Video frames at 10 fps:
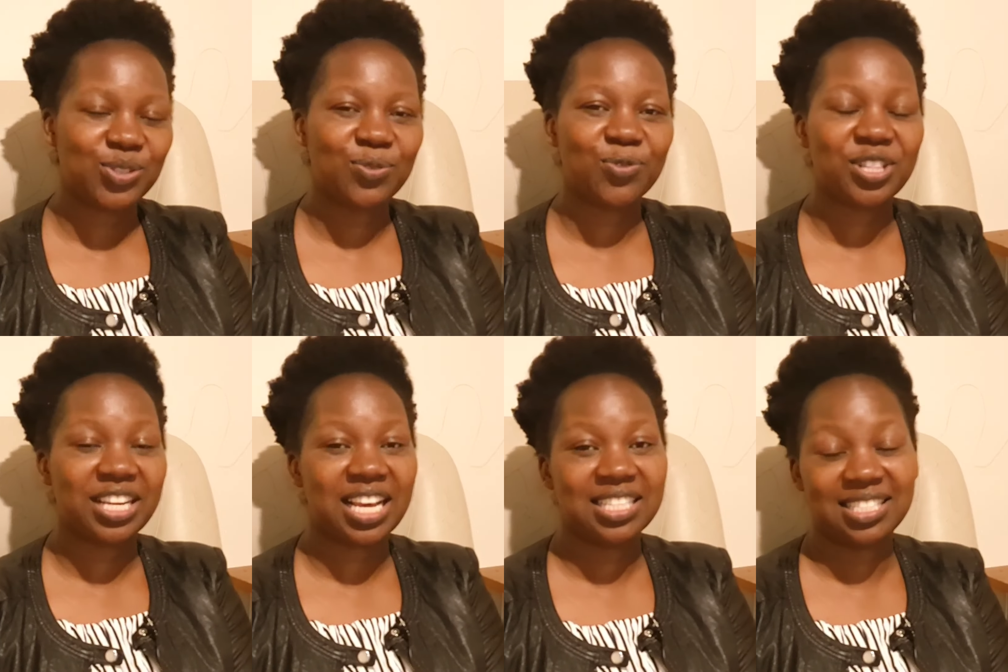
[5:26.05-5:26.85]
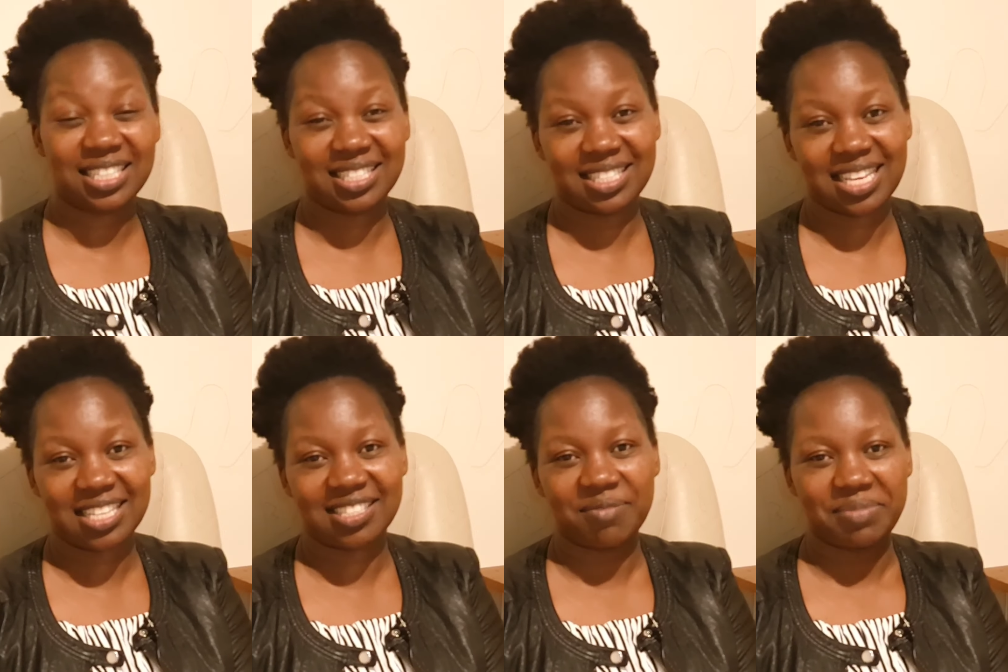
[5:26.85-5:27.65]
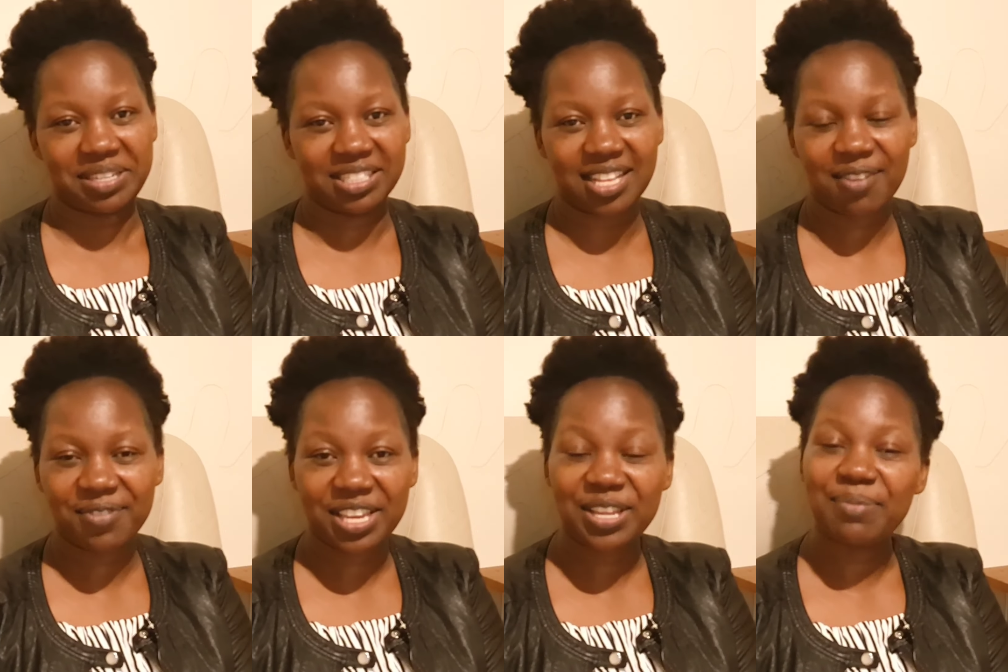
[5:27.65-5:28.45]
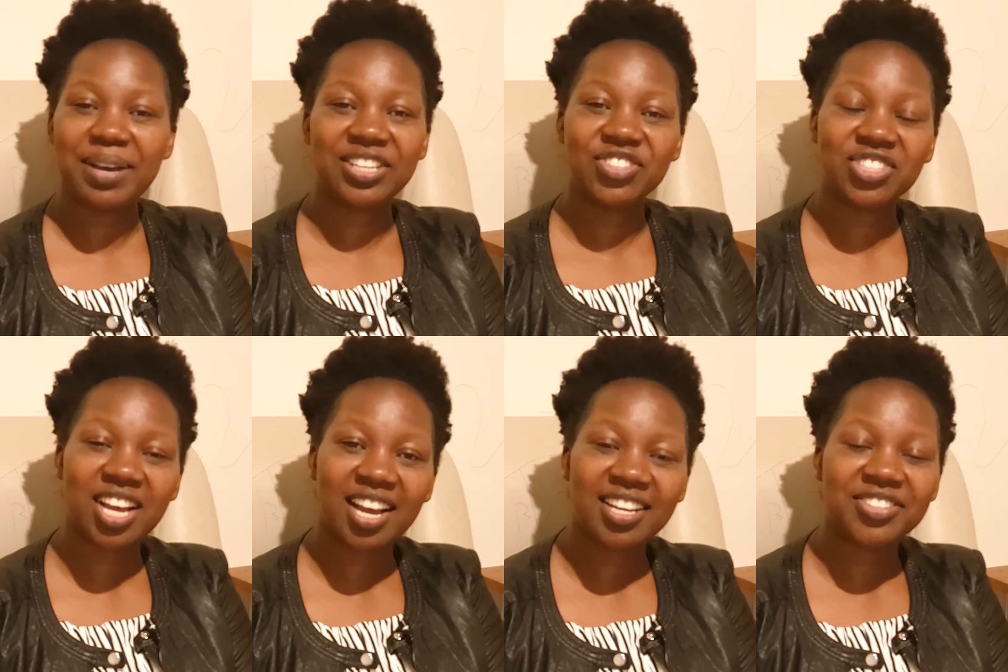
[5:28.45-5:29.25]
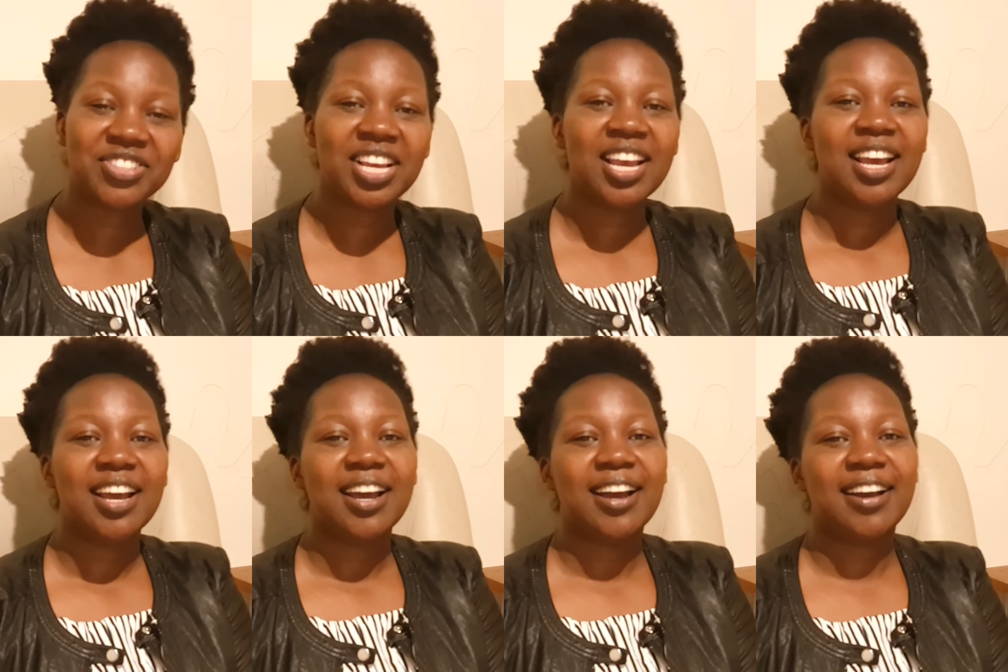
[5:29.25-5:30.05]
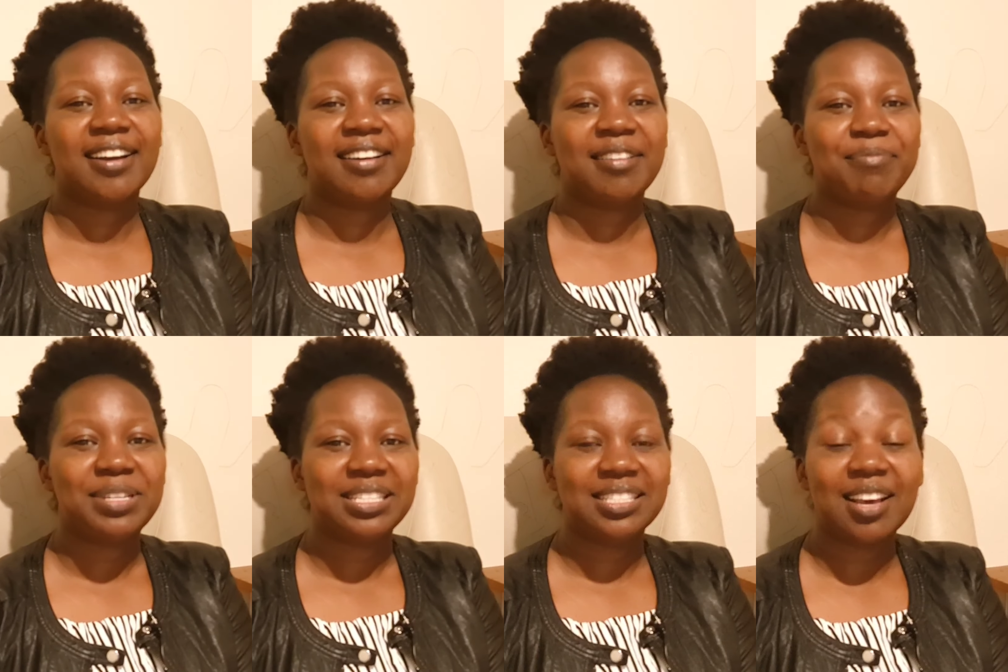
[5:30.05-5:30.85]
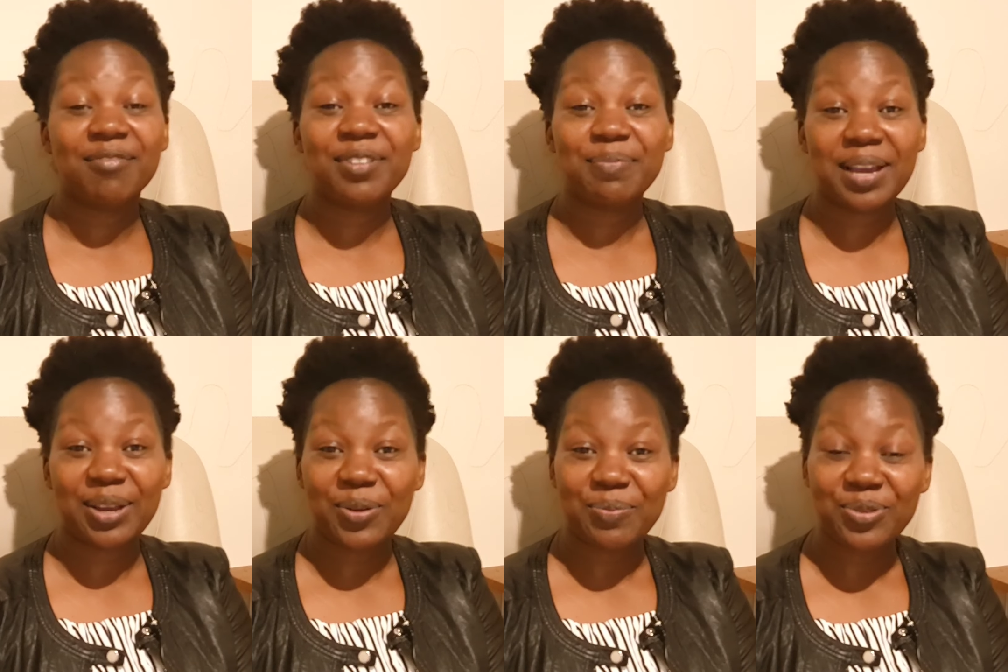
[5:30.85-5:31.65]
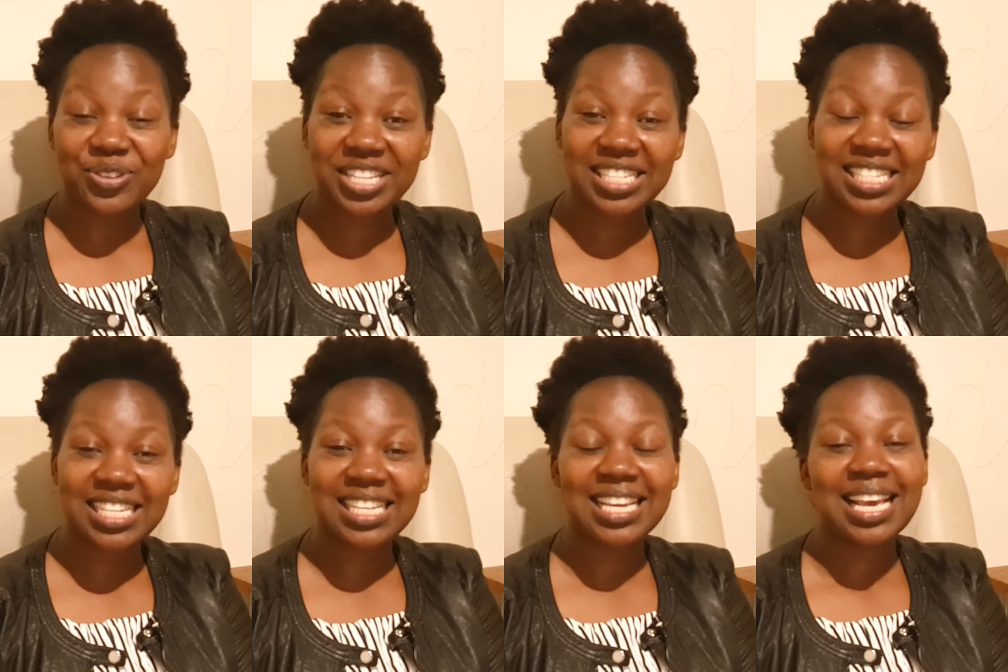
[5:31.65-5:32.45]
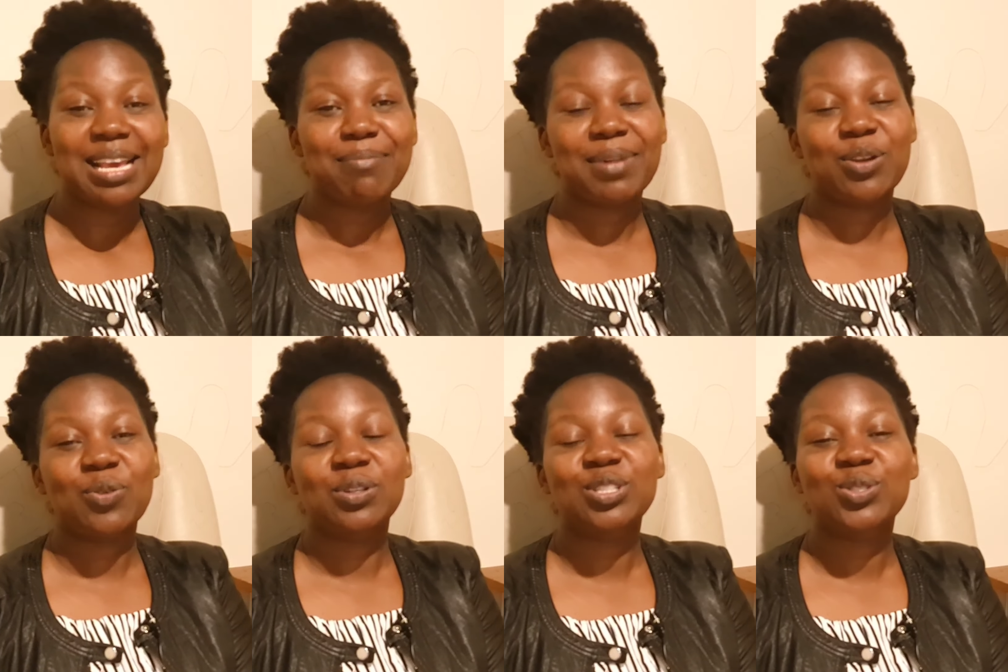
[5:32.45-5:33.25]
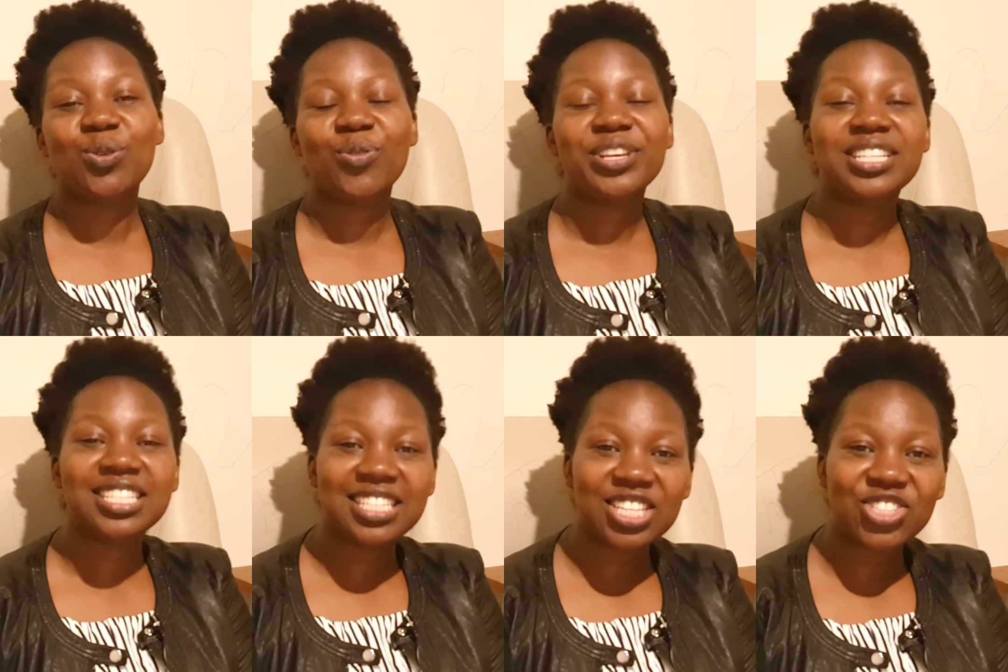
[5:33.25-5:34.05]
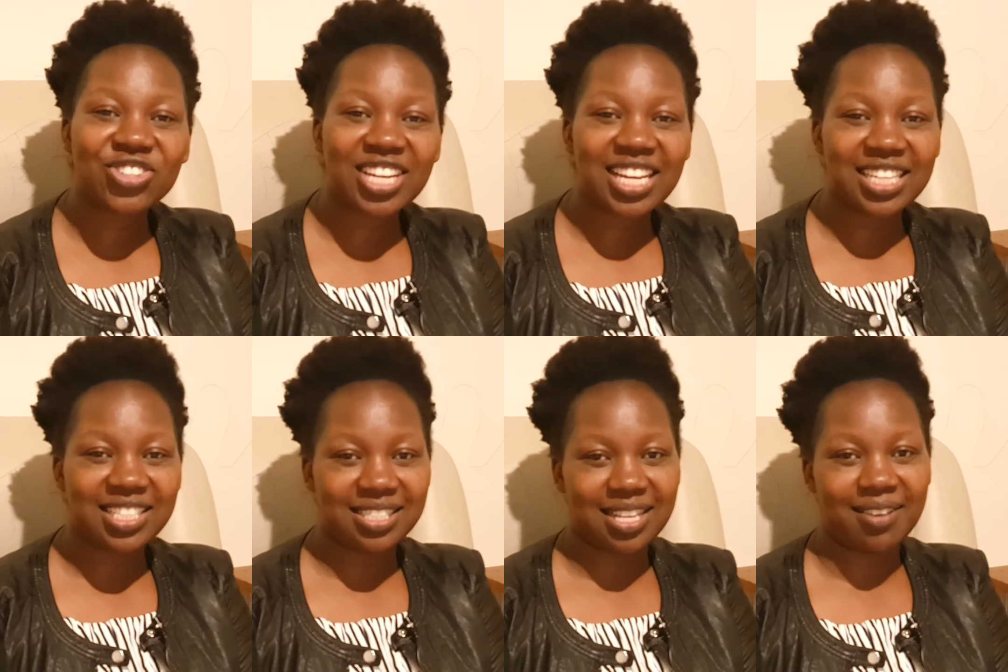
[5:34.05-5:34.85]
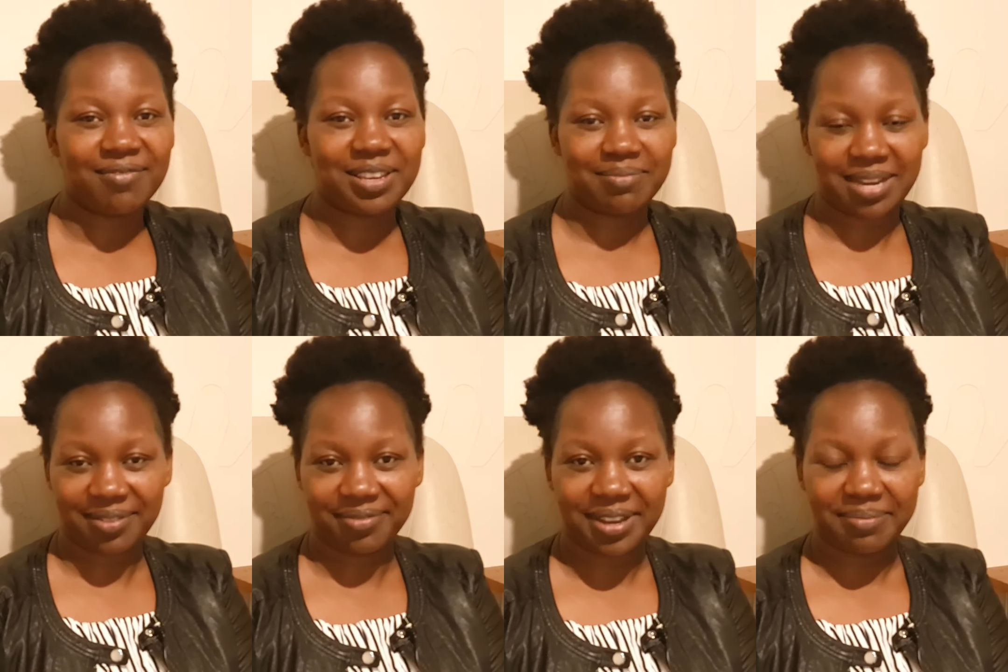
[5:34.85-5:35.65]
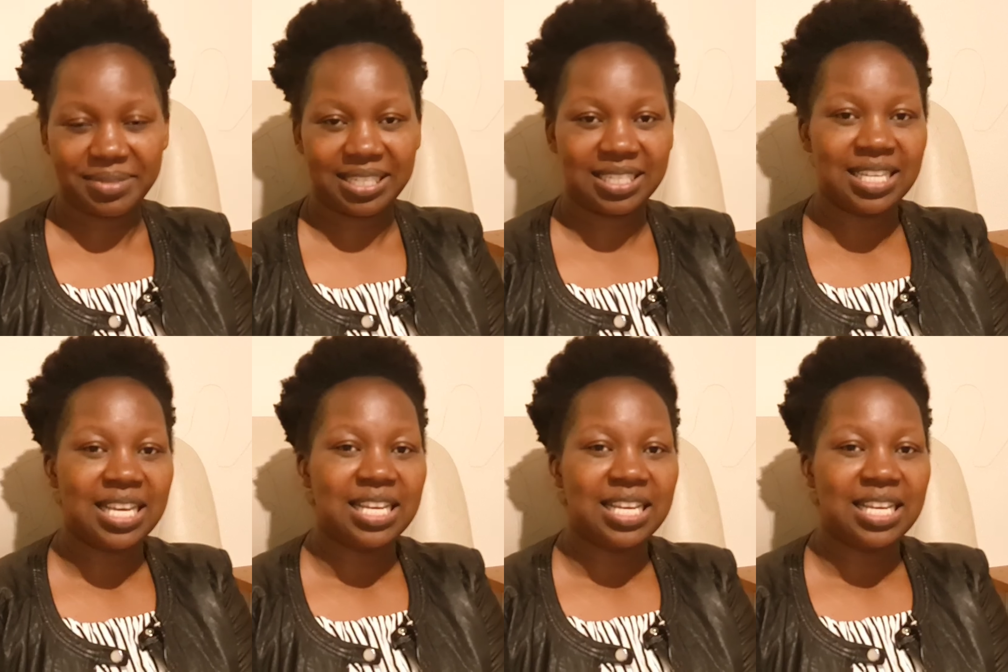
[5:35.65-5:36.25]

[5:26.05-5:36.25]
So for the last 6 years, I've been serving in my church, I've been serving my community, but also intentionally serving my family.